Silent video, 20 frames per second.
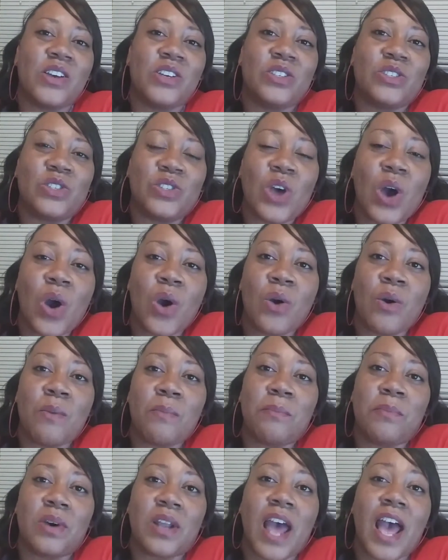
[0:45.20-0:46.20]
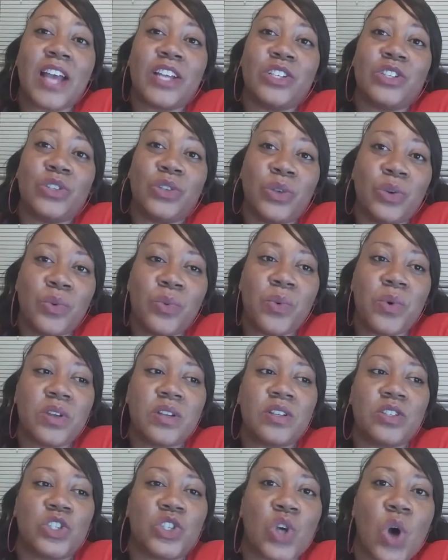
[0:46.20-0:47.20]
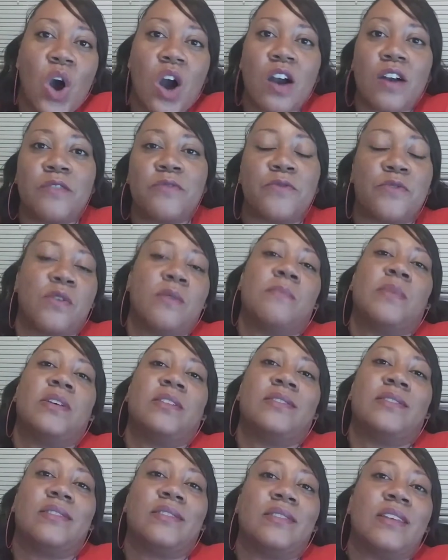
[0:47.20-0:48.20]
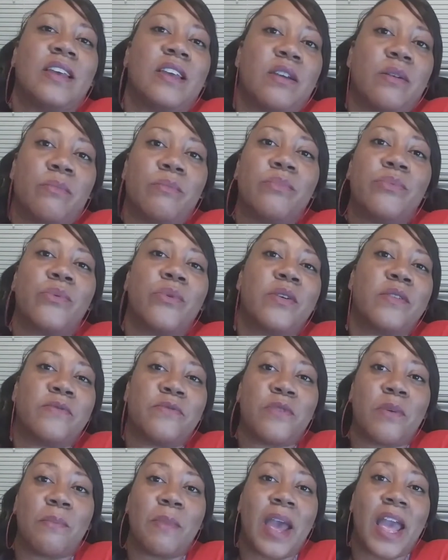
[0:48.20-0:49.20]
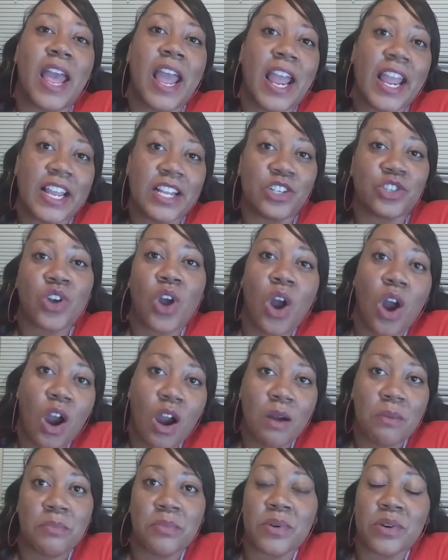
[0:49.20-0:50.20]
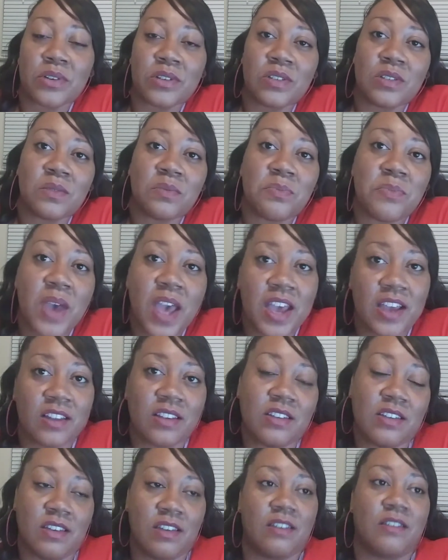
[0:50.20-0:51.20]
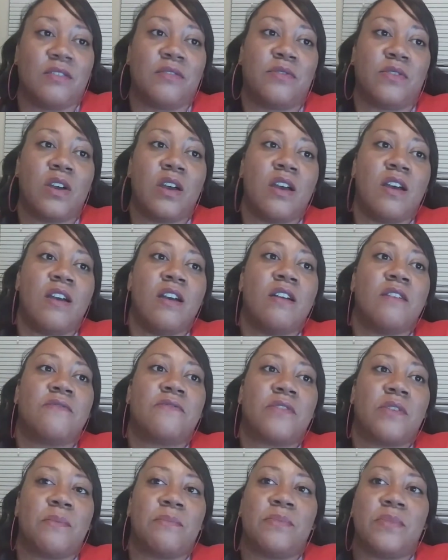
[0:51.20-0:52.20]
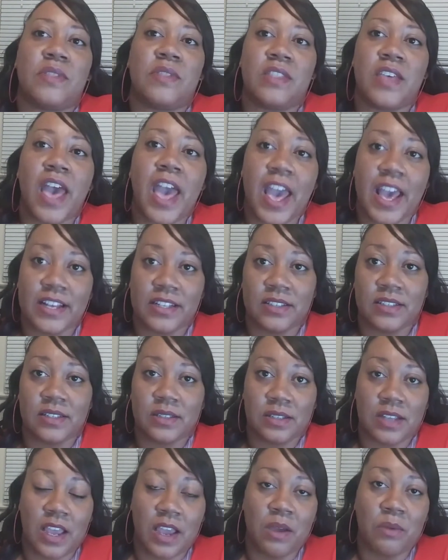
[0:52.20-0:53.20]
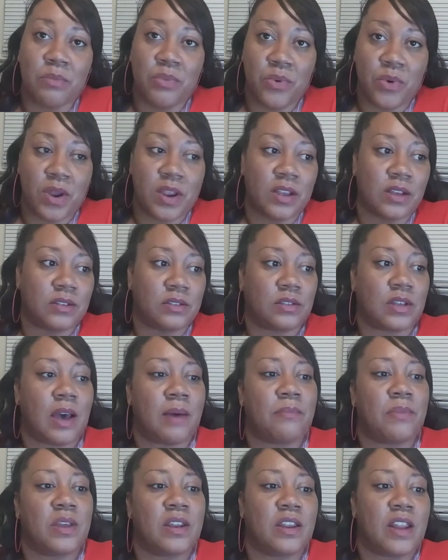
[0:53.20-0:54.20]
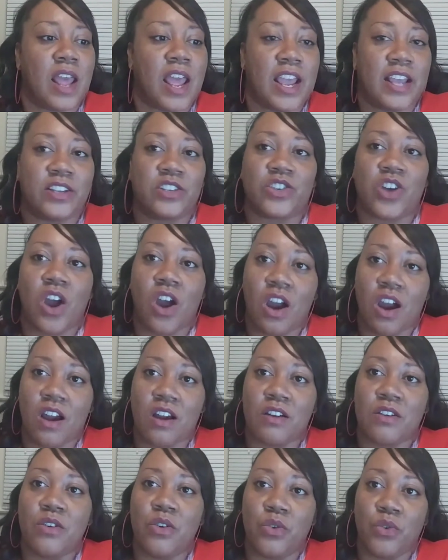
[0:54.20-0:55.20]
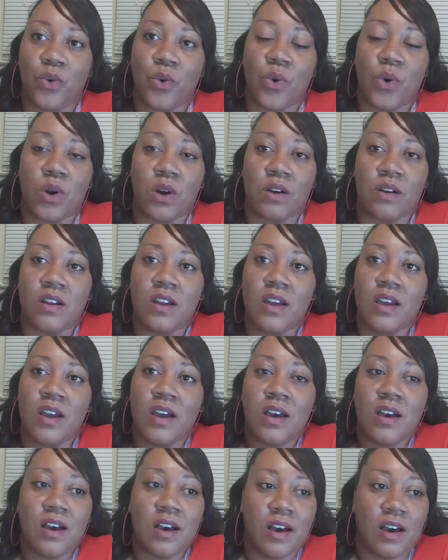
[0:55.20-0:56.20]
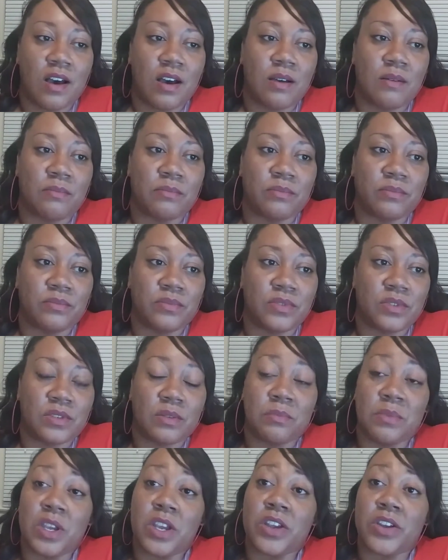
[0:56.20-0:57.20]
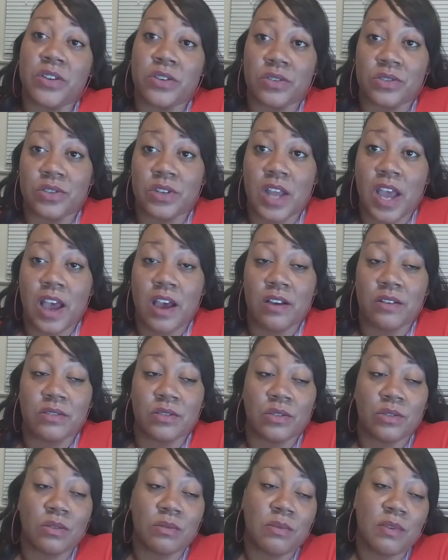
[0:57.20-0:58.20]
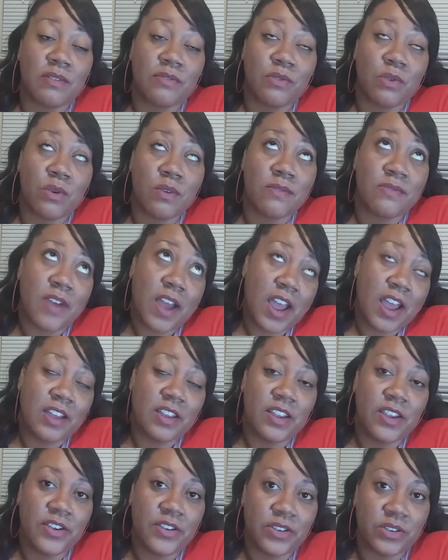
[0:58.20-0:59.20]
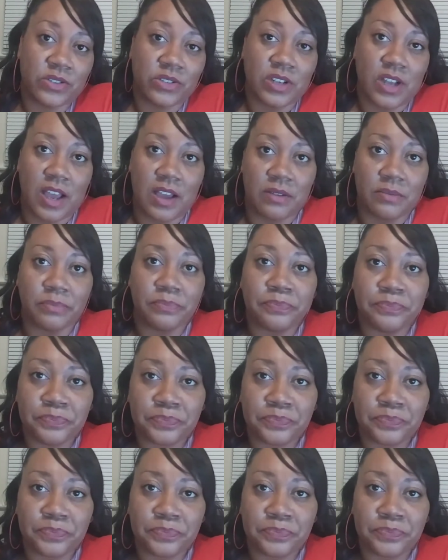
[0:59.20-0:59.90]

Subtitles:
So, but I do want to talk from a standpoint, from an HR perspective, from that standpoint, because I've been in HR for some years now, so about 4 or 5 years now.